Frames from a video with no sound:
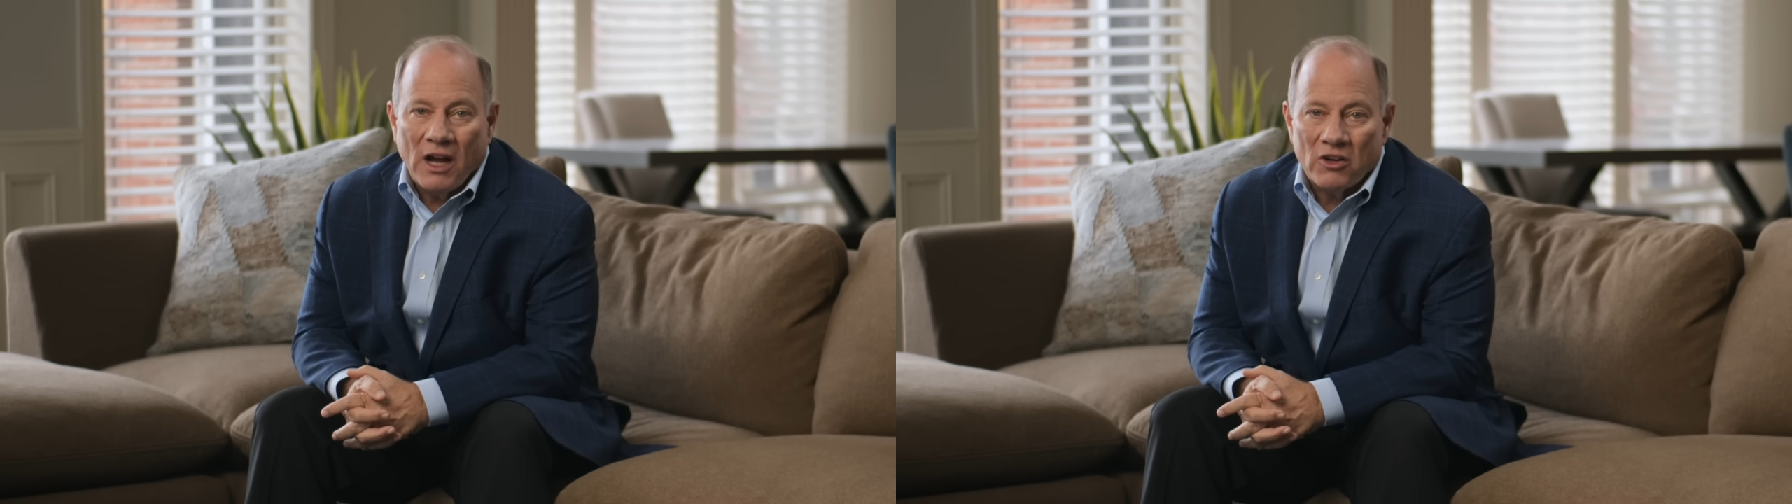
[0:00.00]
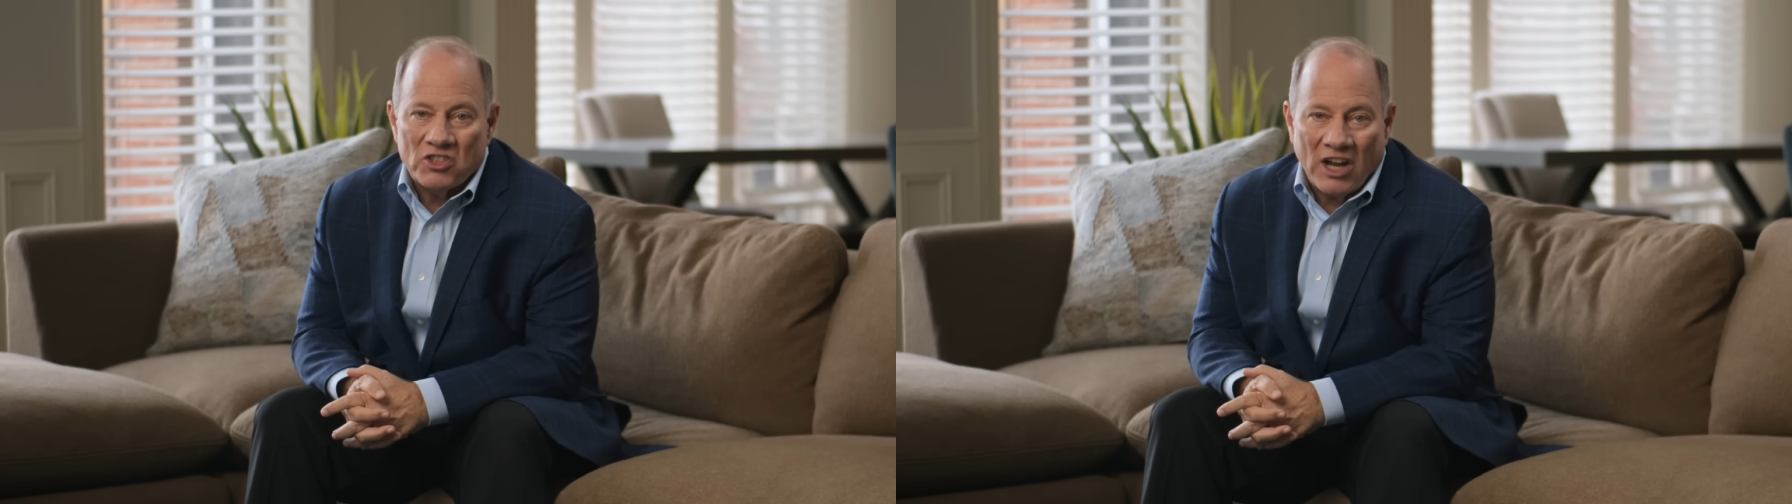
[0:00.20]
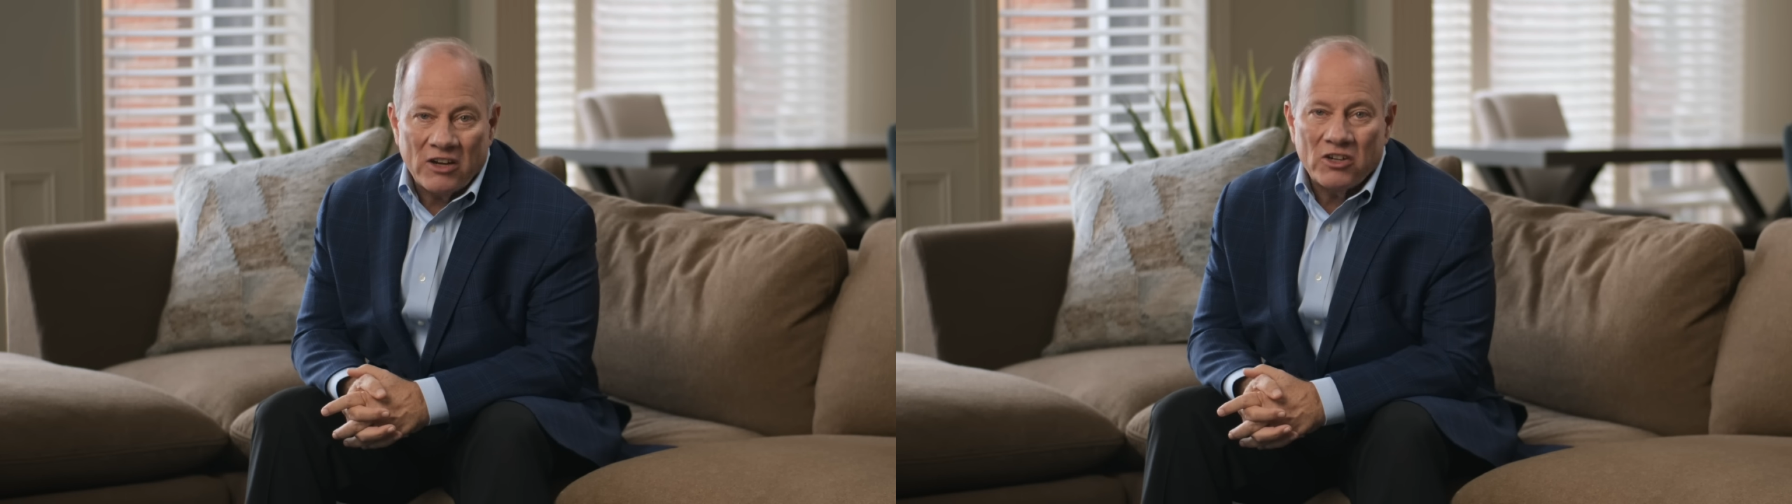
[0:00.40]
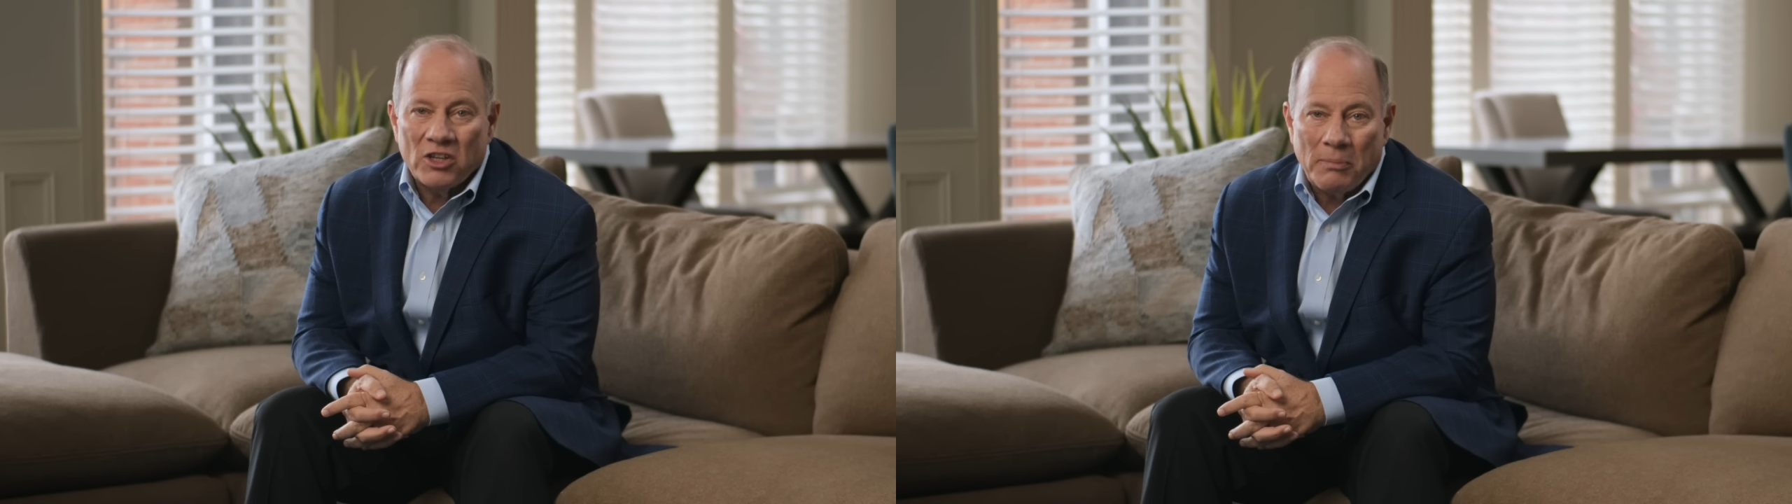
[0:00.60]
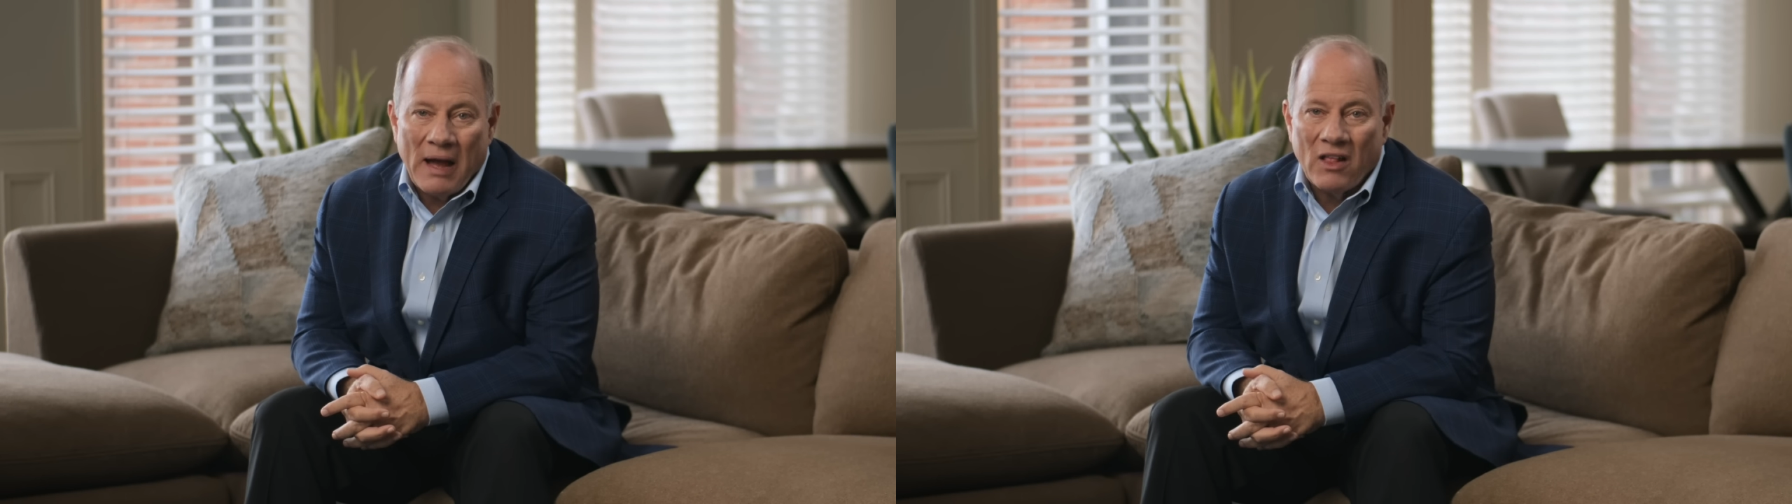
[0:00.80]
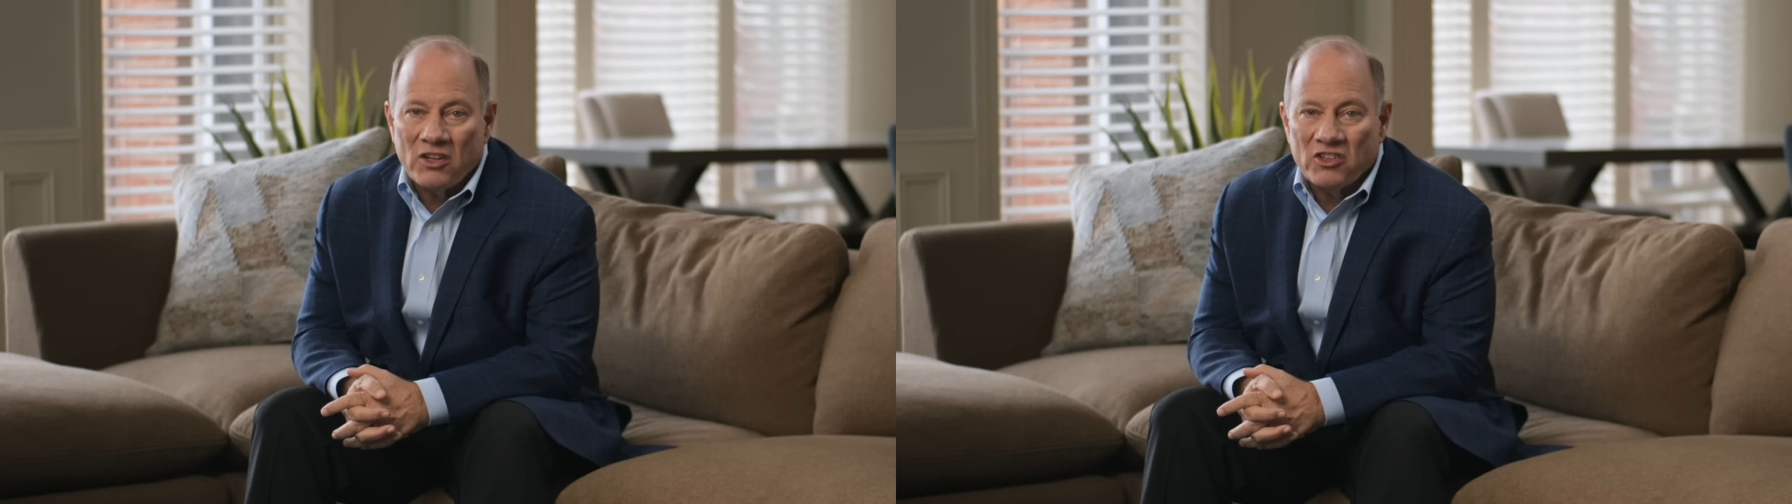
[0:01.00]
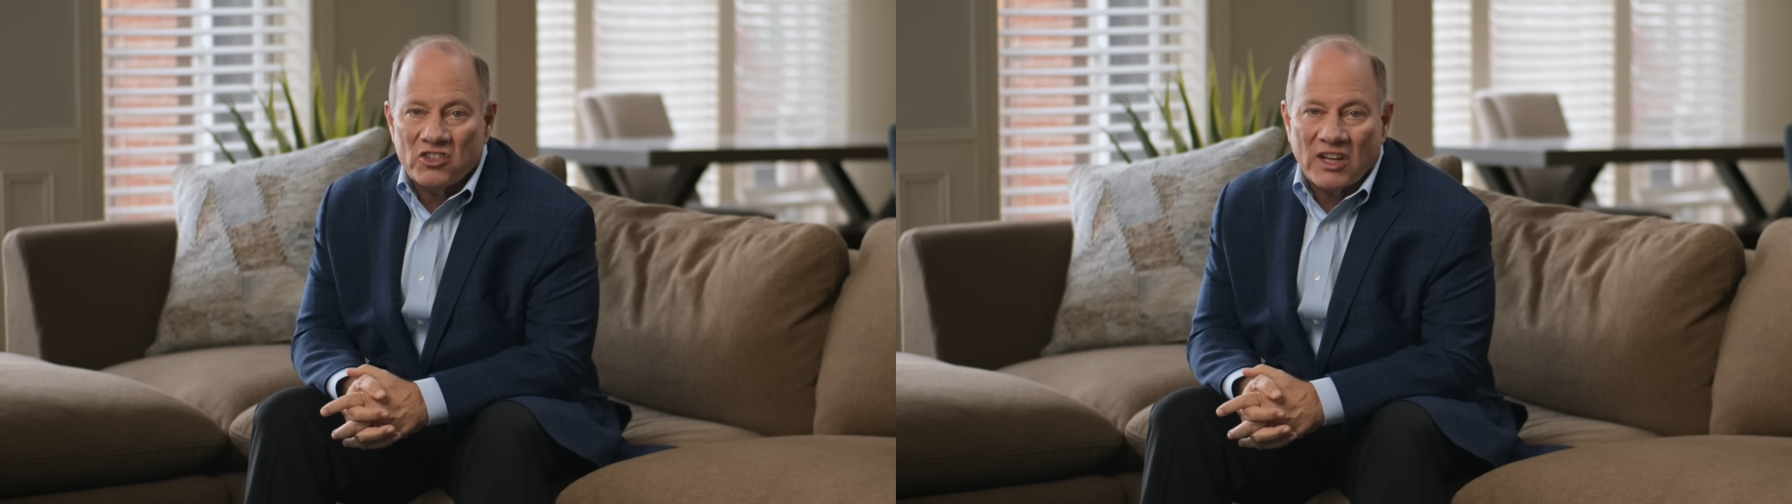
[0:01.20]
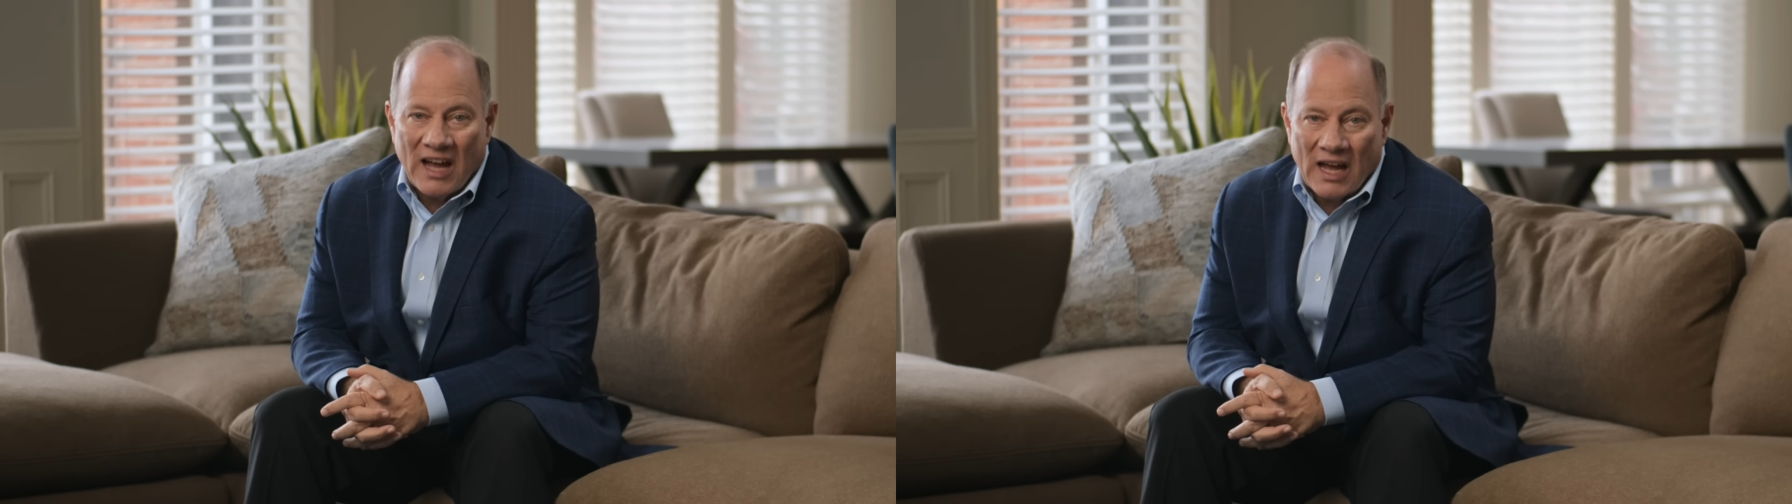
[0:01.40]
are tired of the
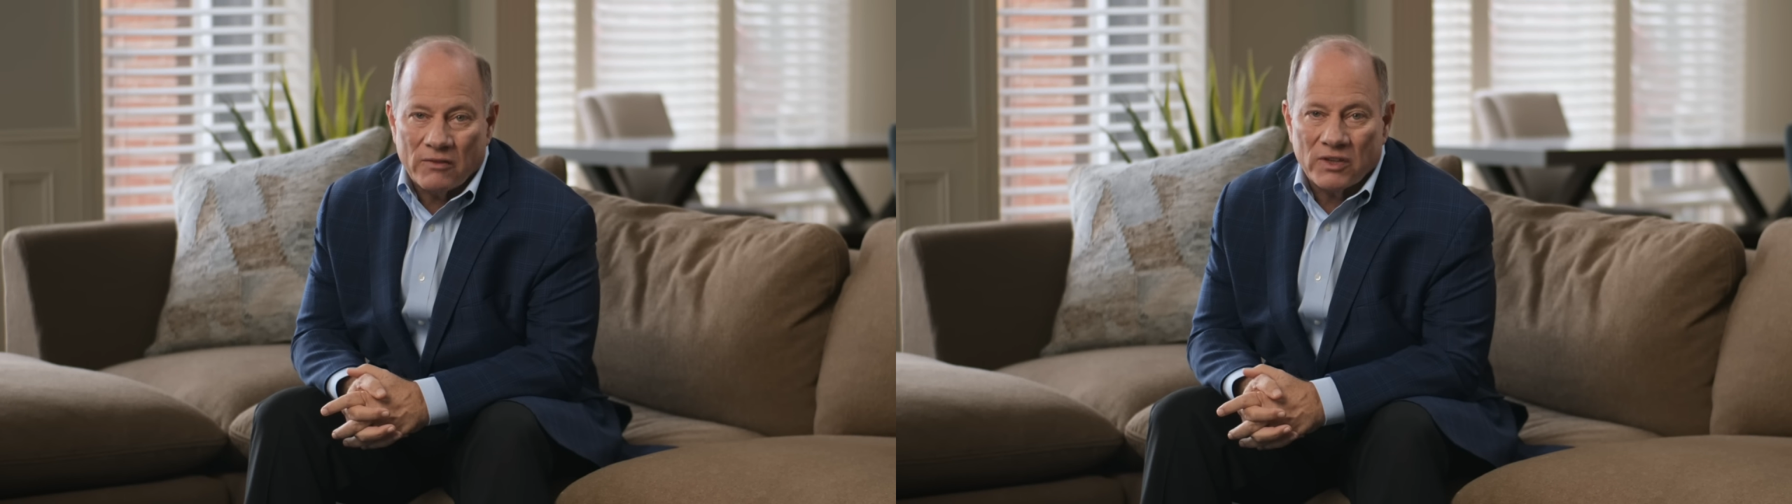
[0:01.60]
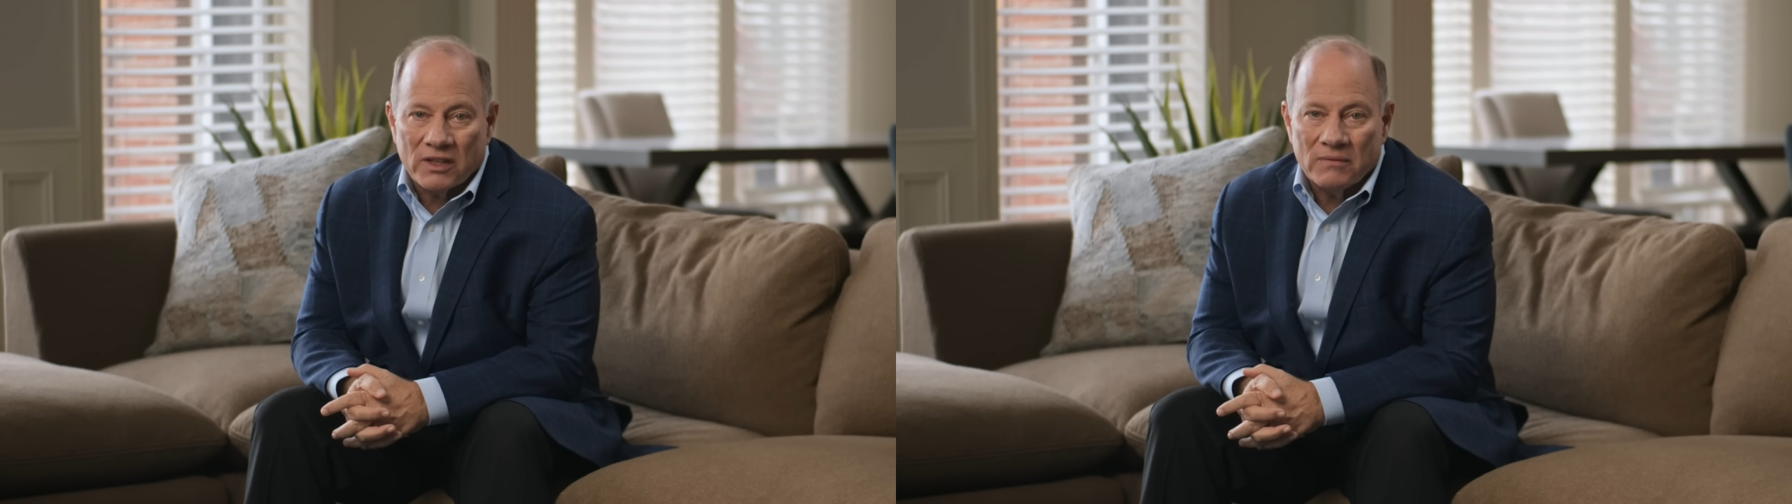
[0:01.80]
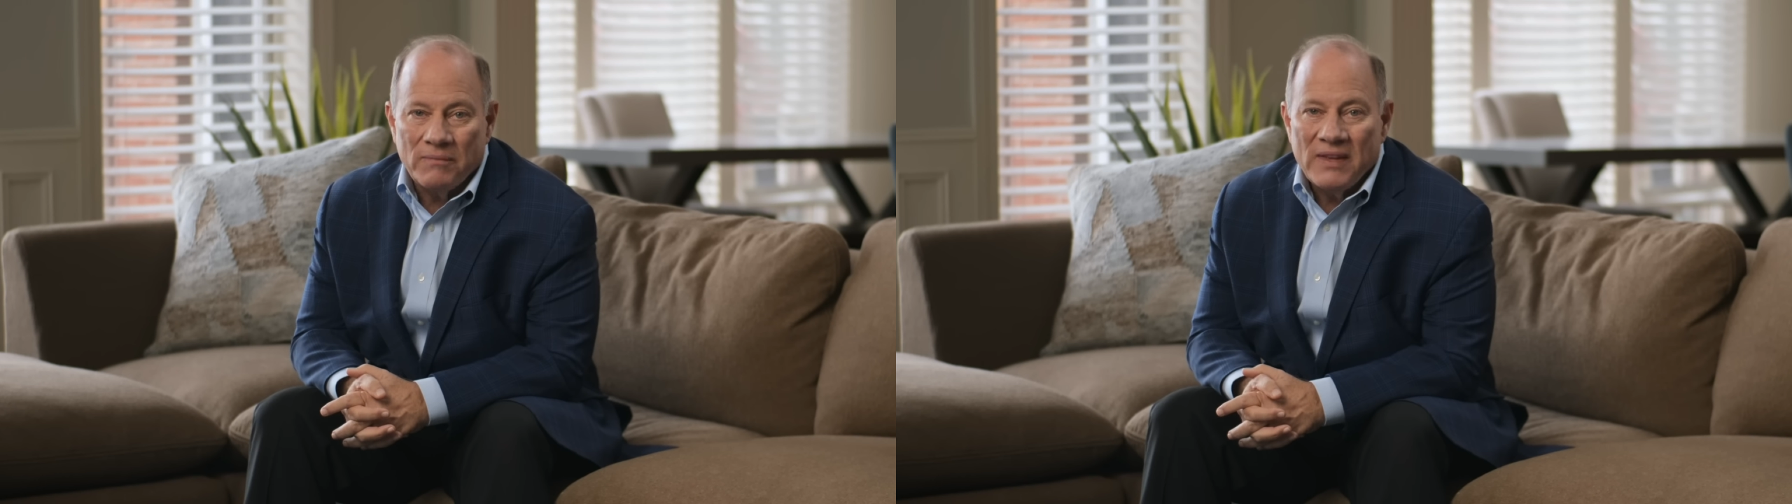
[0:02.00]
politics of conflict